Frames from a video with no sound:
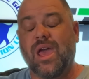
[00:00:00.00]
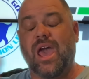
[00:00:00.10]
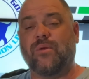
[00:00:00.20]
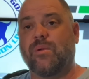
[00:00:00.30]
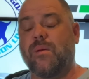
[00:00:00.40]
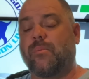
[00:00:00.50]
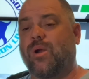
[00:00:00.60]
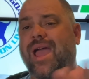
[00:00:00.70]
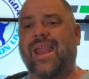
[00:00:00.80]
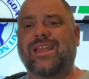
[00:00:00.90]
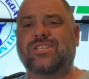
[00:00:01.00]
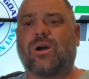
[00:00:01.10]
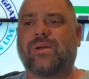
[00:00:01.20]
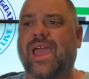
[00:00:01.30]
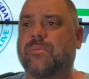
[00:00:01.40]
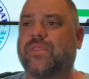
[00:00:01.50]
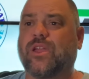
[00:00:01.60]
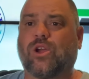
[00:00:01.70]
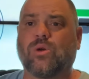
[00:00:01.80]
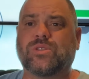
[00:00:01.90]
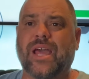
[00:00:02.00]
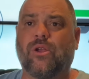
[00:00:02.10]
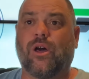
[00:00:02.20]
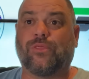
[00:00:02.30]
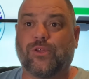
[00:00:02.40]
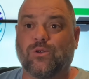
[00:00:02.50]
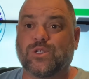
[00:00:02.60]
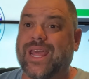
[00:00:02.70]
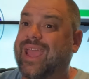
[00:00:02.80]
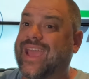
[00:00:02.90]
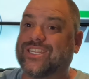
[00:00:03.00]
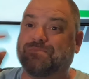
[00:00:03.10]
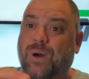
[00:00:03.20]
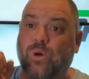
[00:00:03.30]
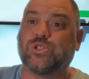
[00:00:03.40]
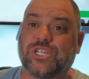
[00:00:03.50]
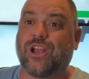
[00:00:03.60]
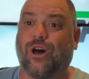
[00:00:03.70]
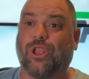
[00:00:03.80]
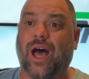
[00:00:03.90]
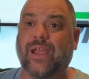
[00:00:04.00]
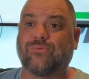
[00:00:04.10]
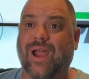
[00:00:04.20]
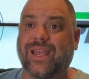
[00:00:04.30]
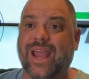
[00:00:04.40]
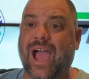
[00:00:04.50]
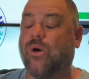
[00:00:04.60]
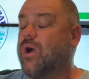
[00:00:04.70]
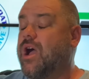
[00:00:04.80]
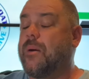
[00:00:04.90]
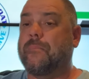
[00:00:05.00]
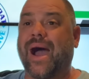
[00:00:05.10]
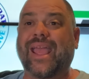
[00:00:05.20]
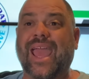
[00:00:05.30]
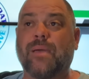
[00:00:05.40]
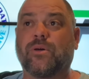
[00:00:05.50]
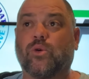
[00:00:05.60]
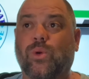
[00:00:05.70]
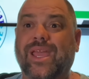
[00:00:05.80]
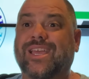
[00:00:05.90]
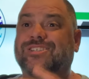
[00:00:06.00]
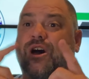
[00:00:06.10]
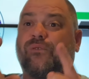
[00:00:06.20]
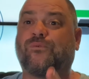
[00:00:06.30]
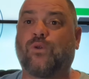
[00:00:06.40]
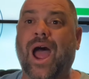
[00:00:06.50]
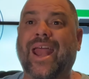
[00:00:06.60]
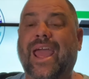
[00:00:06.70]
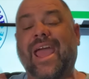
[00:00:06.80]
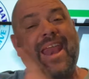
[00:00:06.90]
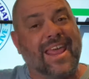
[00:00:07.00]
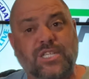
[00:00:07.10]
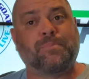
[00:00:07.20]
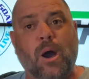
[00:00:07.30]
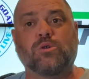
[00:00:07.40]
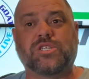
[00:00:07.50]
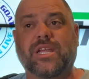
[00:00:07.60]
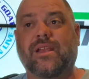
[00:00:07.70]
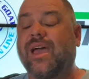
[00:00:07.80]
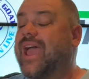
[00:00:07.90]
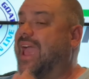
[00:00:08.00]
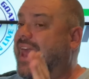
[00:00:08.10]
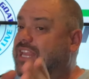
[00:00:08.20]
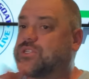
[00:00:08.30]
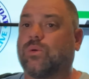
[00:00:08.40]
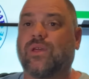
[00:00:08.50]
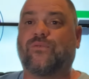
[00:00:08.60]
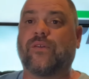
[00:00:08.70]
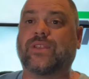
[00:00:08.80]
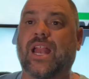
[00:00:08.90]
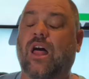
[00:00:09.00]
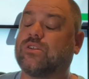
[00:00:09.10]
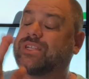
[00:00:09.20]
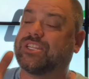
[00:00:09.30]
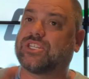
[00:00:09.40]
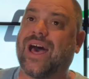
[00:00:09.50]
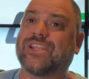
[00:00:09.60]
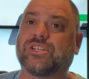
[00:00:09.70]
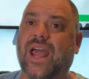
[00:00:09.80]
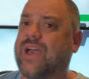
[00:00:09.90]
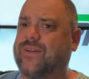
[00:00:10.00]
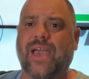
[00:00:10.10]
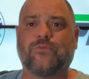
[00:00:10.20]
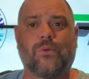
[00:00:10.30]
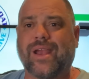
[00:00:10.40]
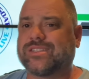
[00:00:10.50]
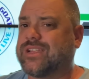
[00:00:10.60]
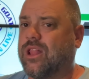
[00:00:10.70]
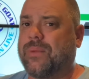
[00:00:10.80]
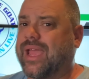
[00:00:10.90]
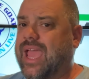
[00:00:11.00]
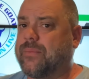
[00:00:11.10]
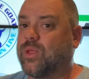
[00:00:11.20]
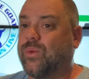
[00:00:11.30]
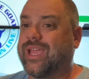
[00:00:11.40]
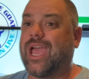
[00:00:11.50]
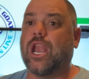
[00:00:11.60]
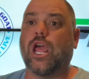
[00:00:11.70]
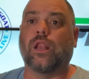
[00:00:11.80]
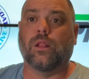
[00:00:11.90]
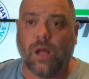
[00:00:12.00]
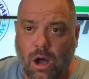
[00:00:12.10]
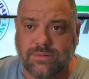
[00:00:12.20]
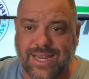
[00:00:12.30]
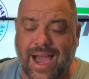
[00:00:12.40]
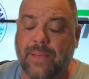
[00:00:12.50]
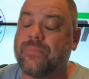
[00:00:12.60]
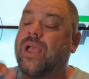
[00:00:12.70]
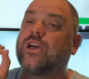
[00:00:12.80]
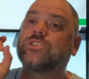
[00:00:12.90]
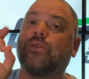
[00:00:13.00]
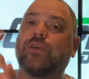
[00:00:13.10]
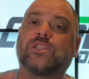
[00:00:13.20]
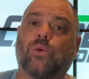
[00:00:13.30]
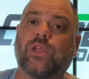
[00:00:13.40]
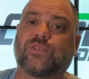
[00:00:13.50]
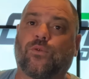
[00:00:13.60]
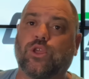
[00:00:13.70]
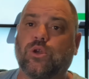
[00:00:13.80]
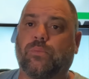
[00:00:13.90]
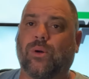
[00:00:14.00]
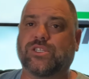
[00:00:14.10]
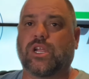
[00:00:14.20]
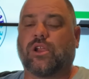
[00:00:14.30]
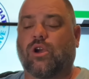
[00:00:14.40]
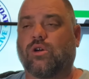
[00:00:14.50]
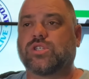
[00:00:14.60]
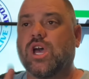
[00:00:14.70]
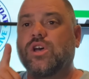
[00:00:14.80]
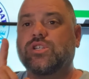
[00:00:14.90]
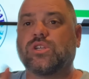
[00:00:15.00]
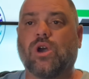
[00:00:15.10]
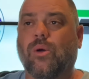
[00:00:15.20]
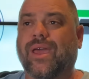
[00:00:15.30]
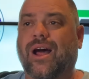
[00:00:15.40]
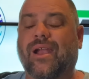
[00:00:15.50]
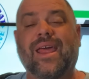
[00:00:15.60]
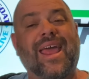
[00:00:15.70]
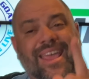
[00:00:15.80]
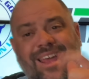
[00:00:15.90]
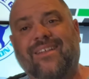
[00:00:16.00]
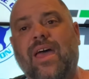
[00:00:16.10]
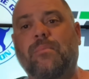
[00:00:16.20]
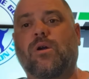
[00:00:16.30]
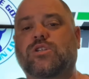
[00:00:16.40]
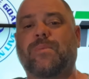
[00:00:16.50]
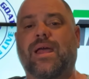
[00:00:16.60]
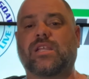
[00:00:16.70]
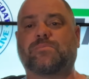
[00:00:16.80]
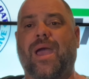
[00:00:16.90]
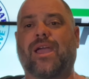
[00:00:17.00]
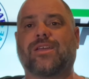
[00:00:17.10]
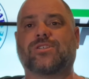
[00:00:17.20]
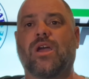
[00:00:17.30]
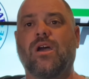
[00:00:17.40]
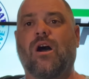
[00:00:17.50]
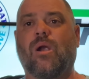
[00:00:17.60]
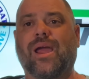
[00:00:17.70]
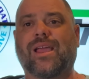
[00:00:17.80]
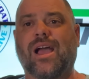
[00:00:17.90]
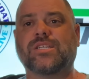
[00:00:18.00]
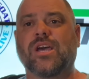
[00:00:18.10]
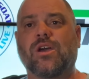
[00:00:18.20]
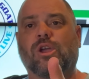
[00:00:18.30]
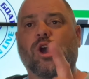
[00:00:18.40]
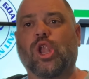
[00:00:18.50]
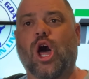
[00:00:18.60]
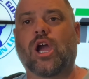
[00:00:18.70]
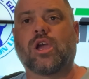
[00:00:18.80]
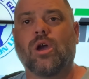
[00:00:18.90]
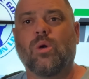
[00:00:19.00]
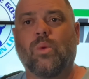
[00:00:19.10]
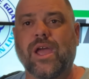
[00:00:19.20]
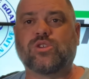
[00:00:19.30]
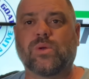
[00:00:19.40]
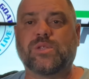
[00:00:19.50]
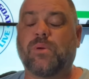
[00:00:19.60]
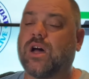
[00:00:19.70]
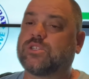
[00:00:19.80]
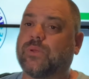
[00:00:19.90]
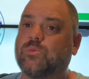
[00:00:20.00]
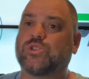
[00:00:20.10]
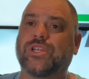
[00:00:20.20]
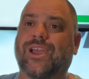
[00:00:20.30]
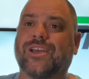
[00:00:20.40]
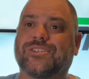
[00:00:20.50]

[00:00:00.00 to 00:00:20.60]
And remember, NHL Game of the Year goes down on Thursday. It's posted online right now. My Game of the Week is on Friday, and it's posted, and it's only $50. It's /1.5. I haven't ran a sale on my Game of the Week in a long time. So this one is for you, boys and girls. So go get on it and get on that March Madness package. All right, guys. Good luck. Wager responsibly. We'll see you guys